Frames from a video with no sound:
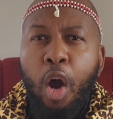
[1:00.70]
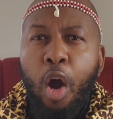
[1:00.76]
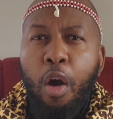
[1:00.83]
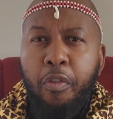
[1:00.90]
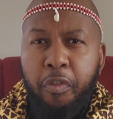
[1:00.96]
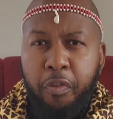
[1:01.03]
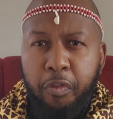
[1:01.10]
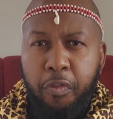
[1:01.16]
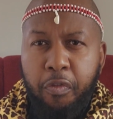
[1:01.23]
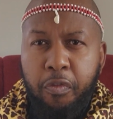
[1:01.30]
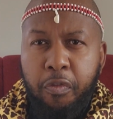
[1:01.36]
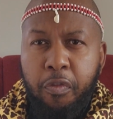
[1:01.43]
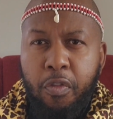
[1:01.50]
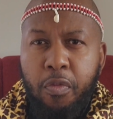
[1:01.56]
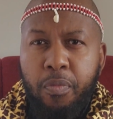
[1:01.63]

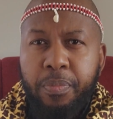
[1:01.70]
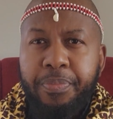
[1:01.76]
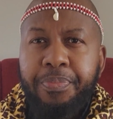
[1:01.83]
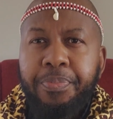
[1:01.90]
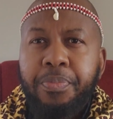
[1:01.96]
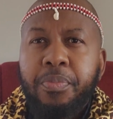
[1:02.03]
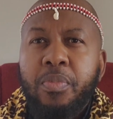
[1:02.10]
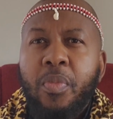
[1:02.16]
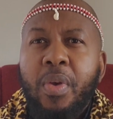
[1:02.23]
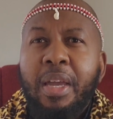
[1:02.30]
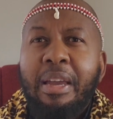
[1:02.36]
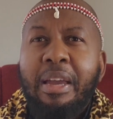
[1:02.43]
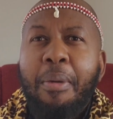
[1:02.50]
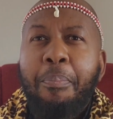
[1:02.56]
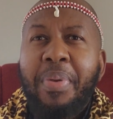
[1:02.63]
of
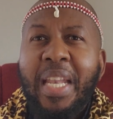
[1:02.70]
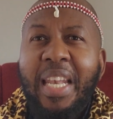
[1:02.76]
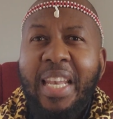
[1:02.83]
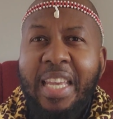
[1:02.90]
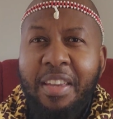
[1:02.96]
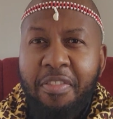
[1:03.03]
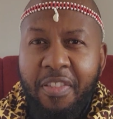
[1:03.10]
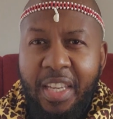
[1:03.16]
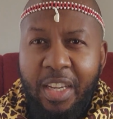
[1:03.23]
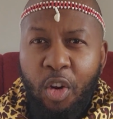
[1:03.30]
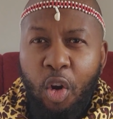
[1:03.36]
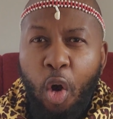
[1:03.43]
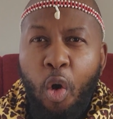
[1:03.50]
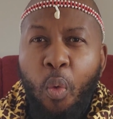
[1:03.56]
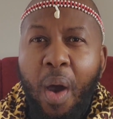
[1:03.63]

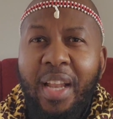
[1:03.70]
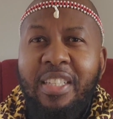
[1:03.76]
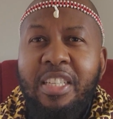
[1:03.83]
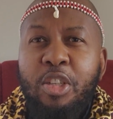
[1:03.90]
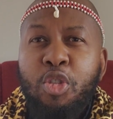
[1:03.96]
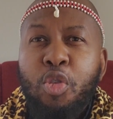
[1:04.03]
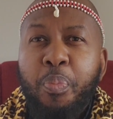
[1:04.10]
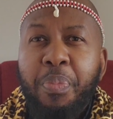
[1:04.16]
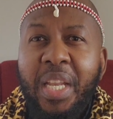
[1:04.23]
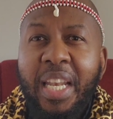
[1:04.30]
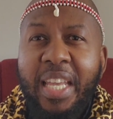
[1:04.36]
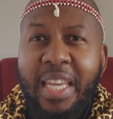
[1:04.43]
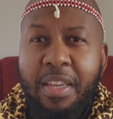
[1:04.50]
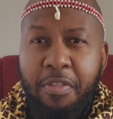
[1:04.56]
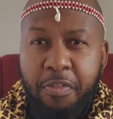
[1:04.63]
believing or wanting to
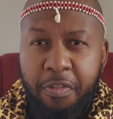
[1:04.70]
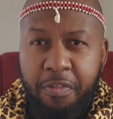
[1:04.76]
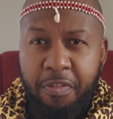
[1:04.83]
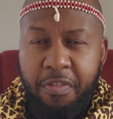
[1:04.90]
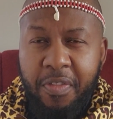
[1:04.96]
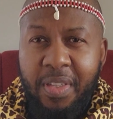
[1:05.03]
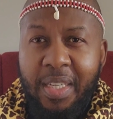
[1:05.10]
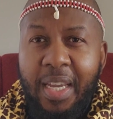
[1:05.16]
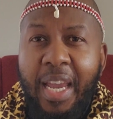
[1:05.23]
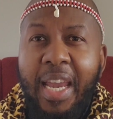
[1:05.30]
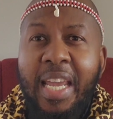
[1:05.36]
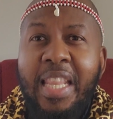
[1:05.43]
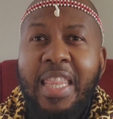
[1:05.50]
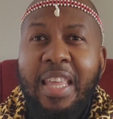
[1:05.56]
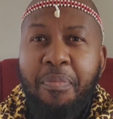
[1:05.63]
believe
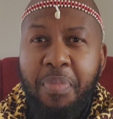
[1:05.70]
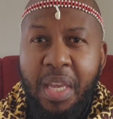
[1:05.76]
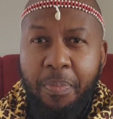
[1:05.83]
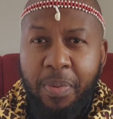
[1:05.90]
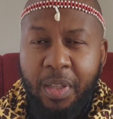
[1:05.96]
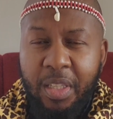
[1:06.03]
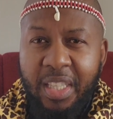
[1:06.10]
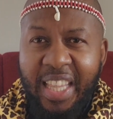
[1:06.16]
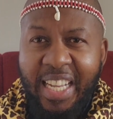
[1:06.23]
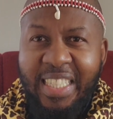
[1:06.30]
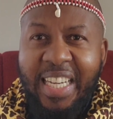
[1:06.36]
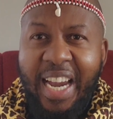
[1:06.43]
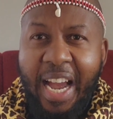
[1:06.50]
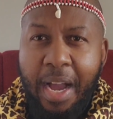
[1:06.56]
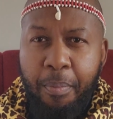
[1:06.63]
in the people
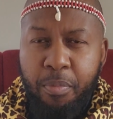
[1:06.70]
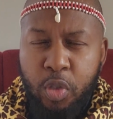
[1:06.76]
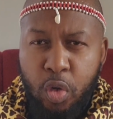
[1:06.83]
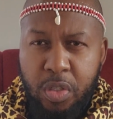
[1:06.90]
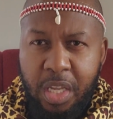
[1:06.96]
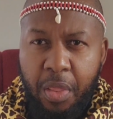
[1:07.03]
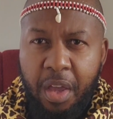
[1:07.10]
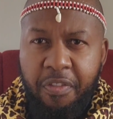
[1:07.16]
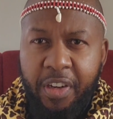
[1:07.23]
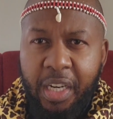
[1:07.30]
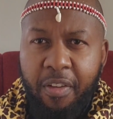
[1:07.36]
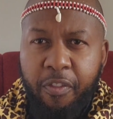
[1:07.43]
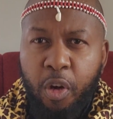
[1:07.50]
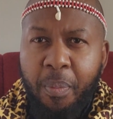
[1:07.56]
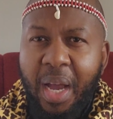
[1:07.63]
that come to South
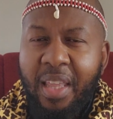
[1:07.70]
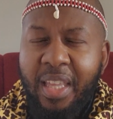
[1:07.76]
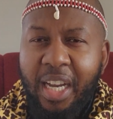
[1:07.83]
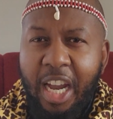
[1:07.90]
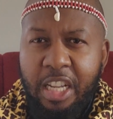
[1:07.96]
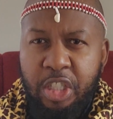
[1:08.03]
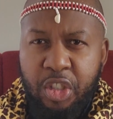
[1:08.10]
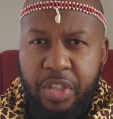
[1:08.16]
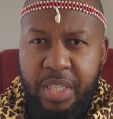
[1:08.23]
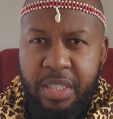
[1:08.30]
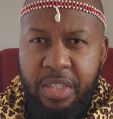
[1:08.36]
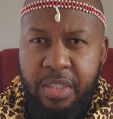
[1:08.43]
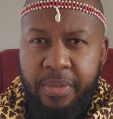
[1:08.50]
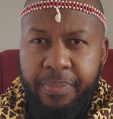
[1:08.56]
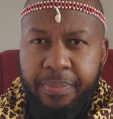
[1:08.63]
Africa from other
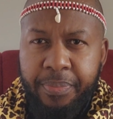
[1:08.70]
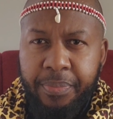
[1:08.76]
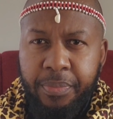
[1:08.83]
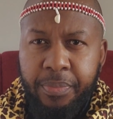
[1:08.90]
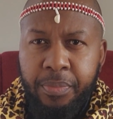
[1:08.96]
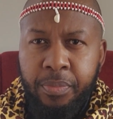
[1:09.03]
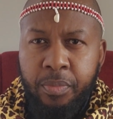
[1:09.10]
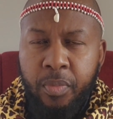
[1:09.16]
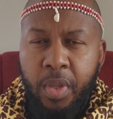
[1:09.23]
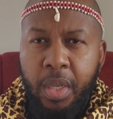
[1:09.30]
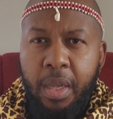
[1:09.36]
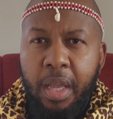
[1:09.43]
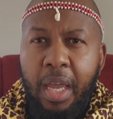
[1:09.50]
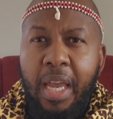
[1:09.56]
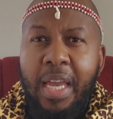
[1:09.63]
countries,
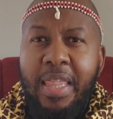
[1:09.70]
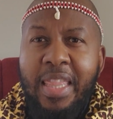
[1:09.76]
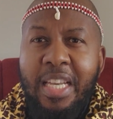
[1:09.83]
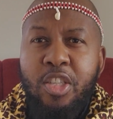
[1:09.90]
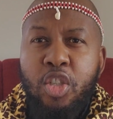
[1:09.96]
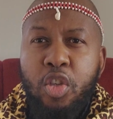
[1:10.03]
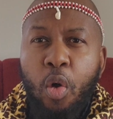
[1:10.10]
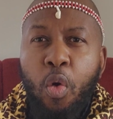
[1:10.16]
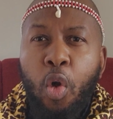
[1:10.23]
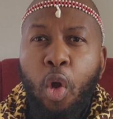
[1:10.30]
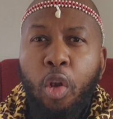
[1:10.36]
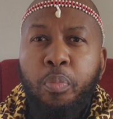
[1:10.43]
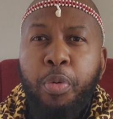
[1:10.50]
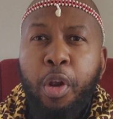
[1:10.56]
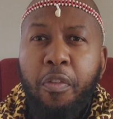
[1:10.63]
the so
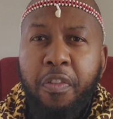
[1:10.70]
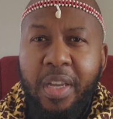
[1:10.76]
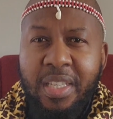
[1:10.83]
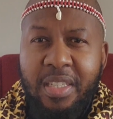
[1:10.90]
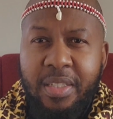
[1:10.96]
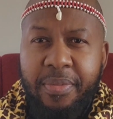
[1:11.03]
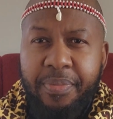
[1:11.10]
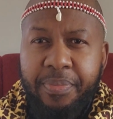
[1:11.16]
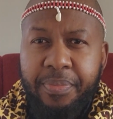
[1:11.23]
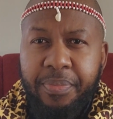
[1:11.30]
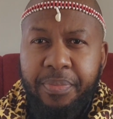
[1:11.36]
called prophets.